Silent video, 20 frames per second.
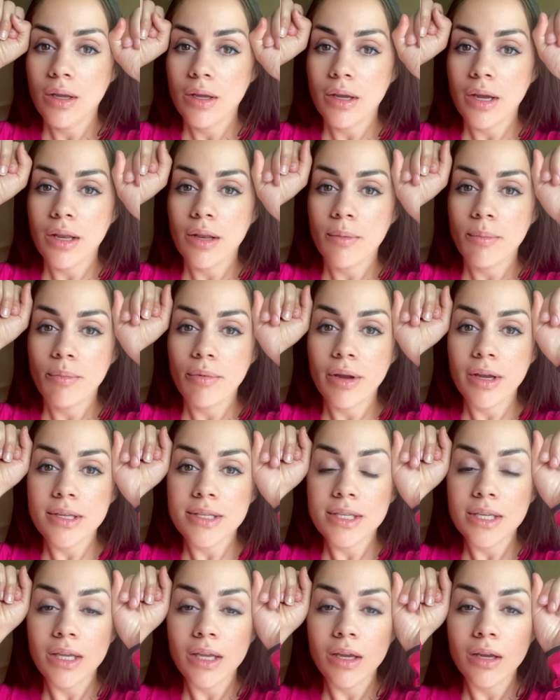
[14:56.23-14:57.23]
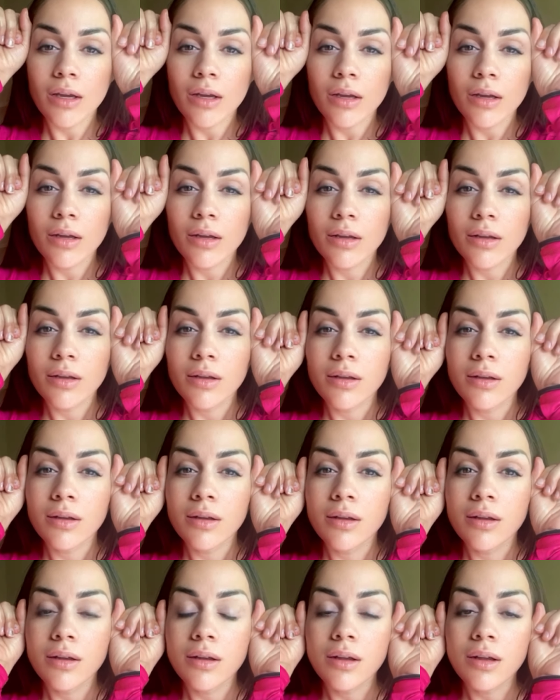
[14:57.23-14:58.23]
kind of press here
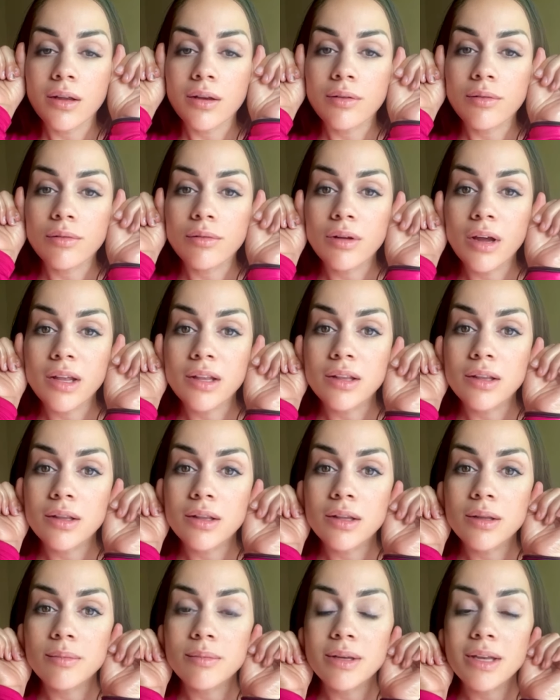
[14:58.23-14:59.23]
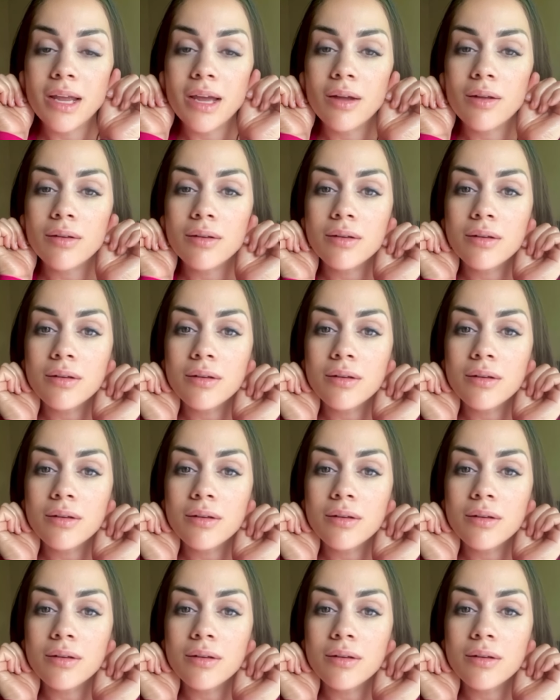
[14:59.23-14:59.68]
and run them down.